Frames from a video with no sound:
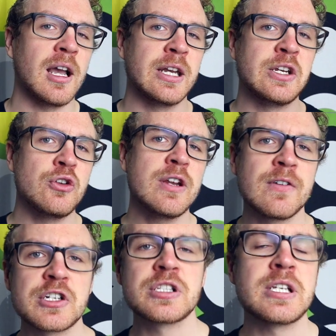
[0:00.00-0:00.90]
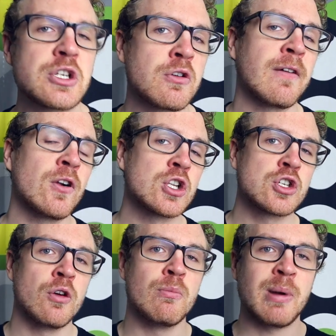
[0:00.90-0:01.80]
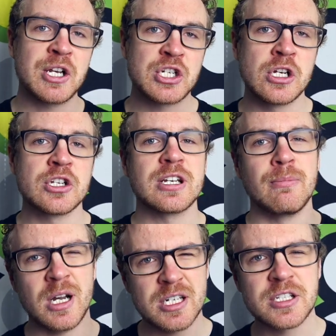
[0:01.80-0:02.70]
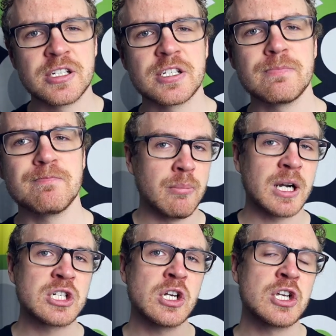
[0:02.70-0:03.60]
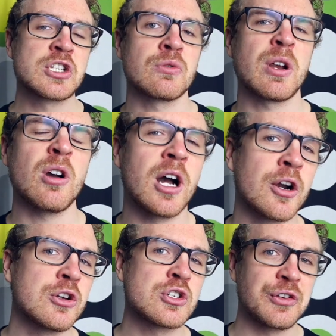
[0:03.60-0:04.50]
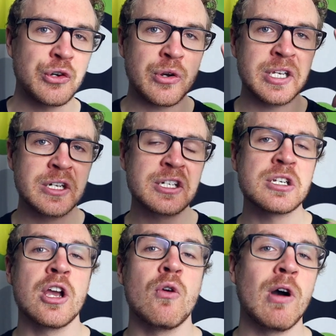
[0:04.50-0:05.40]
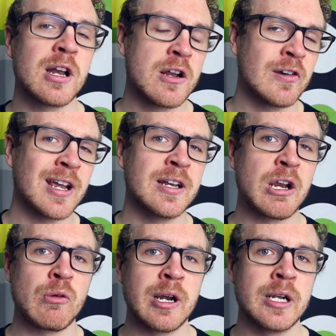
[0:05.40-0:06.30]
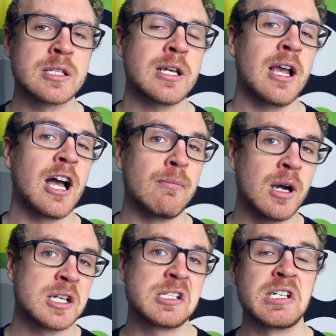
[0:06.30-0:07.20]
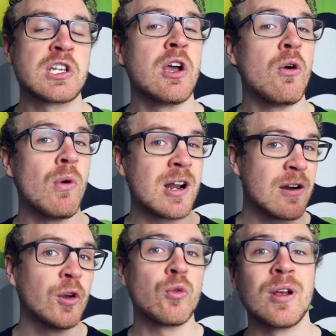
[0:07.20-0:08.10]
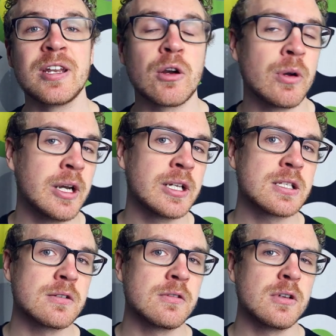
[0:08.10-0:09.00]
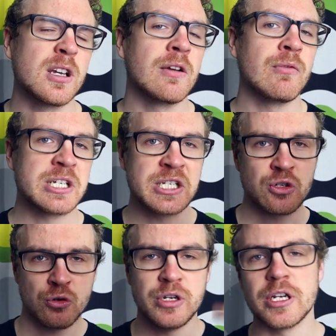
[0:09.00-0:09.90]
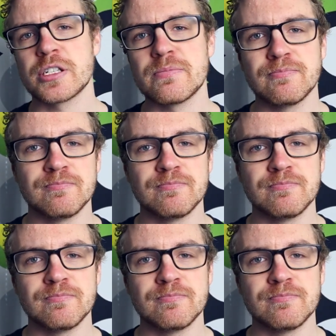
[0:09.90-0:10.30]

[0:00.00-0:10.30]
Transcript: And in universities you have also bachelors and masters. Bachelors are usually 3 years, 180 credits and masters 120 credits which is 2 years.